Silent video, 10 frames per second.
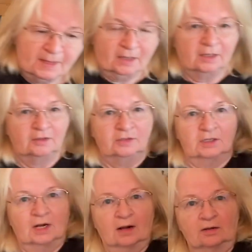and then
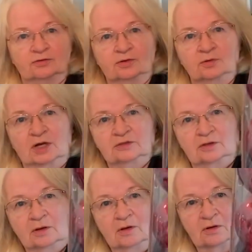I also got the
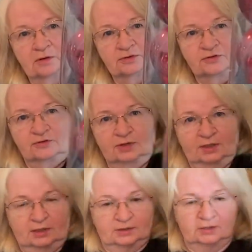large
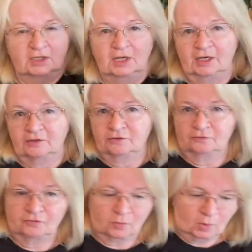set as a
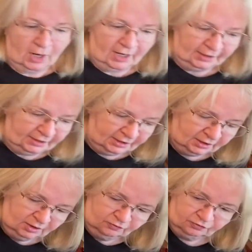variety
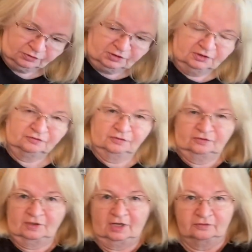for the different
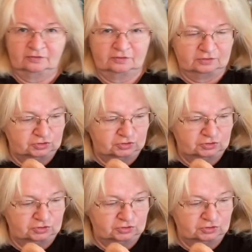sizes of